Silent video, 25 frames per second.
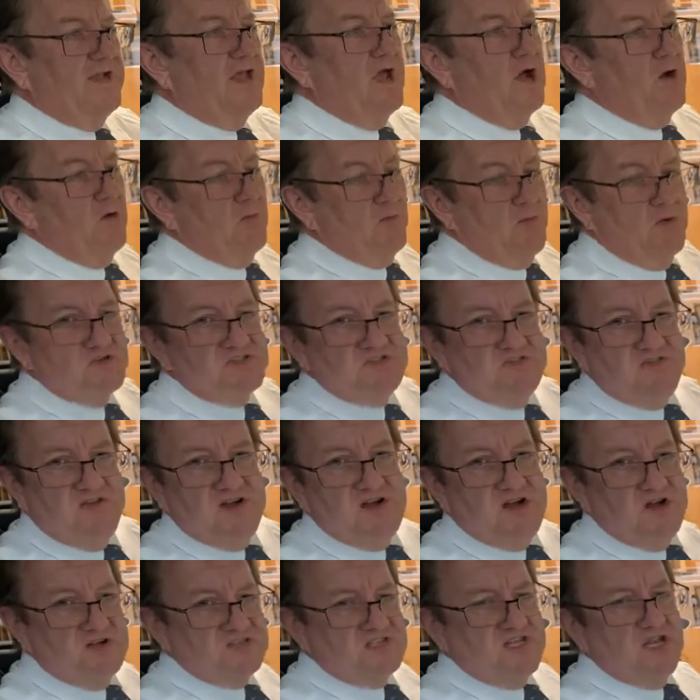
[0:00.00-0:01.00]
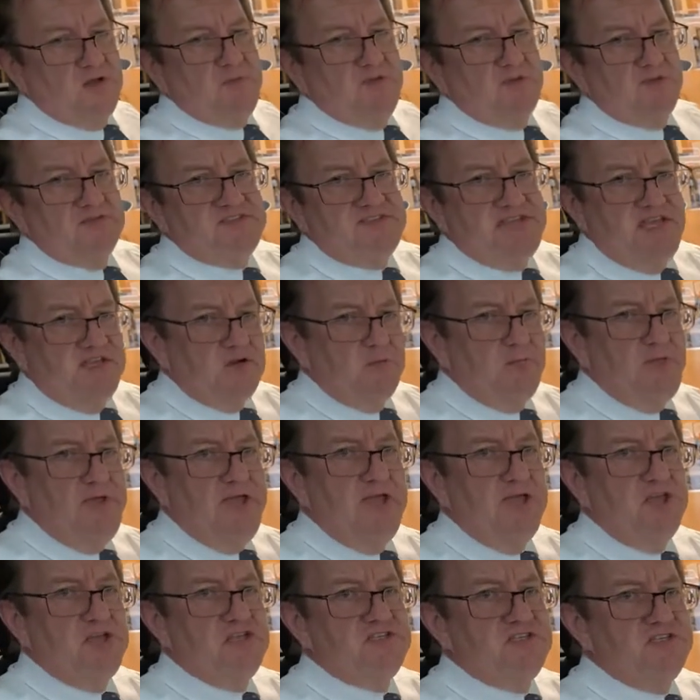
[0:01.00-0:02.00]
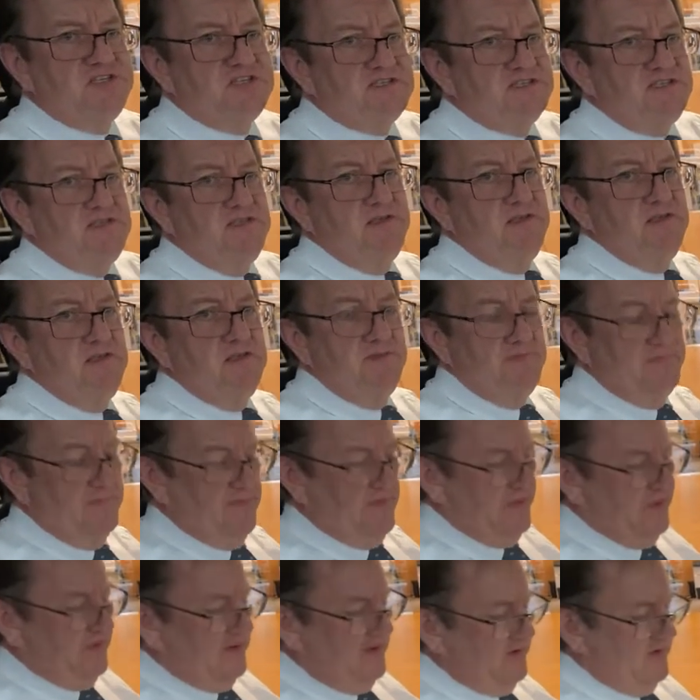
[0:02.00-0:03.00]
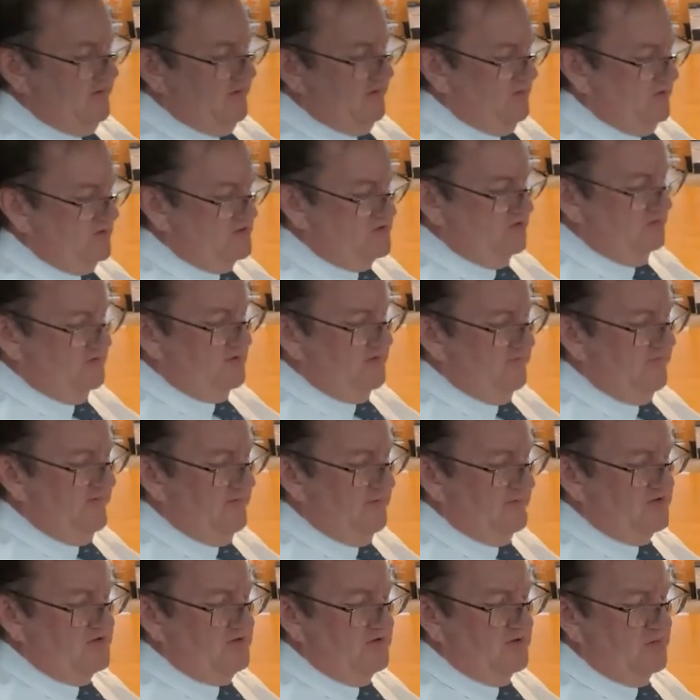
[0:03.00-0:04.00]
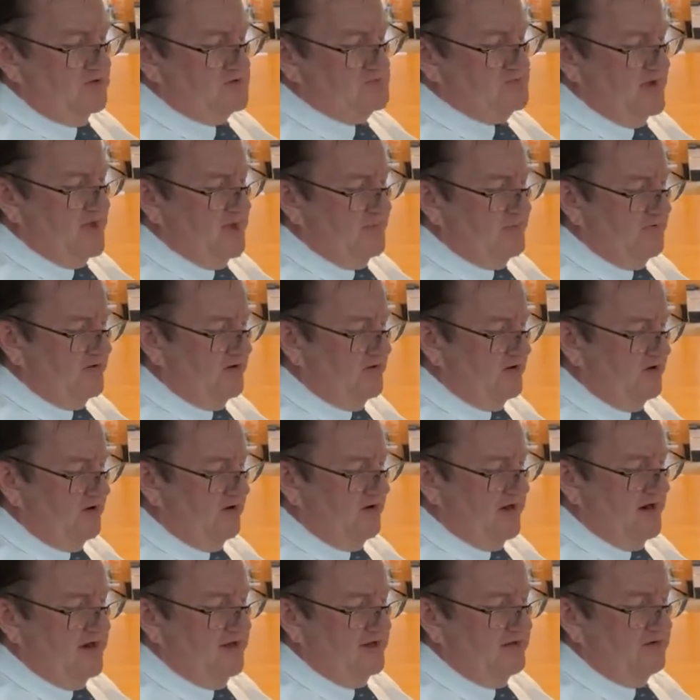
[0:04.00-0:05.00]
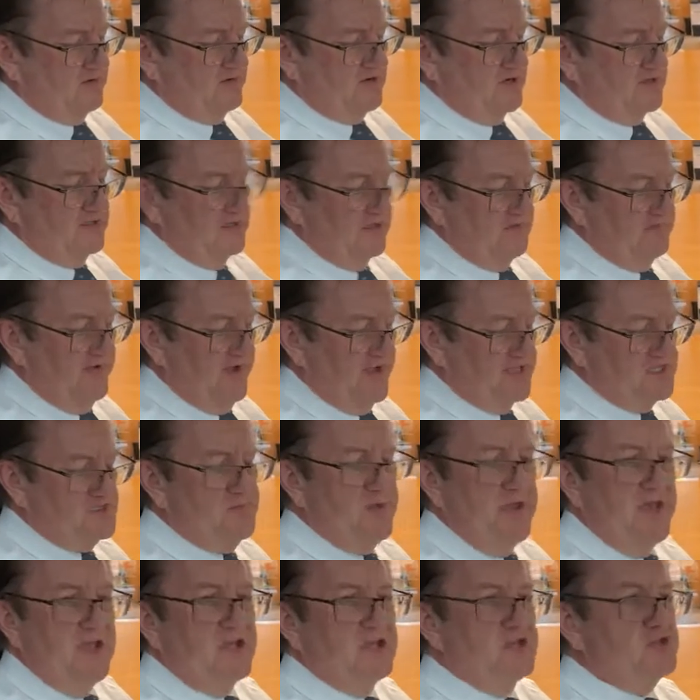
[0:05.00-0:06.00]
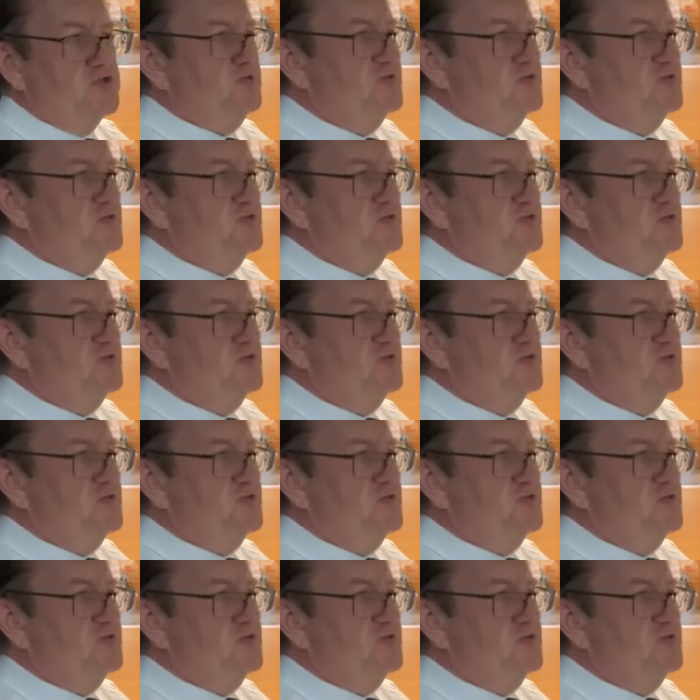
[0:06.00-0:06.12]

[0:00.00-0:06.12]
now, most of our cars are coming with standard packages, and two of the most popular are on it. They're called the Advanced package,